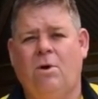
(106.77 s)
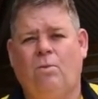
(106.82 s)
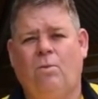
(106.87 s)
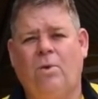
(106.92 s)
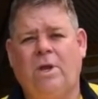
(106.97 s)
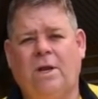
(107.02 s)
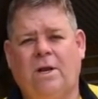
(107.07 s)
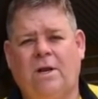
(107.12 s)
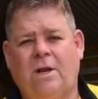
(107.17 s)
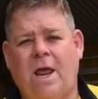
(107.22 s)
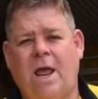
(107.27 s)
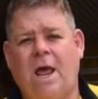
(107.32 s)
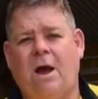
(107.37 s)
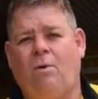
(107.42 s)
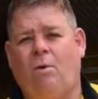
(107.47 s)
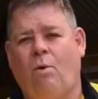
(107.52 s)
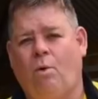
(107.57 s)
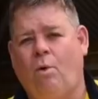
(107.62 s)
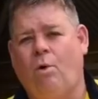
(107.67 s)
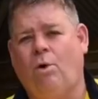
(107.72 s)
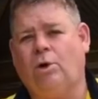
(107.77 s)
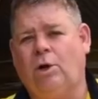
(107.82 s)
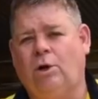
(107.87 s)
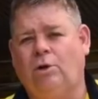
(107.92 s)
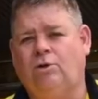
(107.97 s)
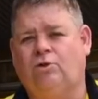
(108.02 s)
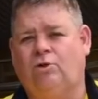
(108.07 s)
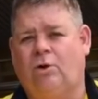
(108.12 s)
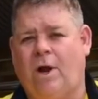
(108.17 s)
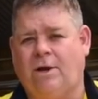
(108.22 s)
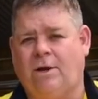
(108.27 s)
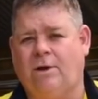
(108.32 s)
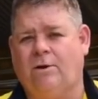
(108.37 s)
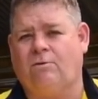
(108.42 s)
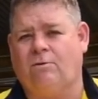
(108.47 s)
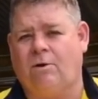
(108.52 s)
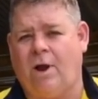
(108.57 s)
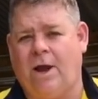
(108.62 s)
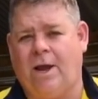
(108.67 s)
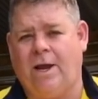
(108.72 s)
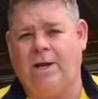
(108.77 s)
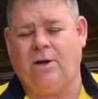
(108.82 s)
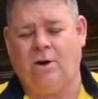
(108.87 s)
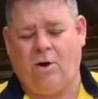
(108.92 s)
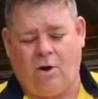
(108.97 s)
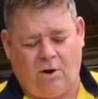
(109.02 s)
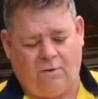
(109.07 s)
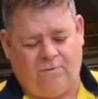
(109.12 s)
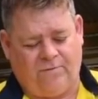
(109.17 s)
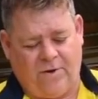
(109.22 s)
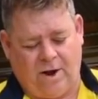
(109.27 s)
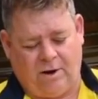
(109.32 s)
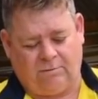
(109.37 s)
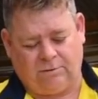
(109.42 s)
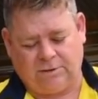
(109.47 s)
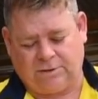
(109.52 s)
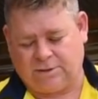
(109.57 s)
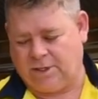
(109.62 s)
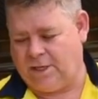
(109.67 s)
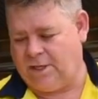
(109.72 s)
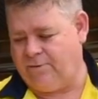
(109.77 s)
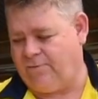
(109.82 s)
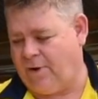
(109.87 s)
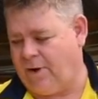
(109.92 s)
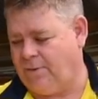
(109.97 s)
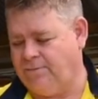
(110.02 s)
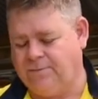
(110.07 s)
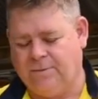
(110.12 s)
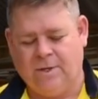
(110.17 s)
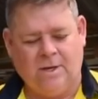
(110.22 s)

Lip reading: we can now auto track a grade off our receiver.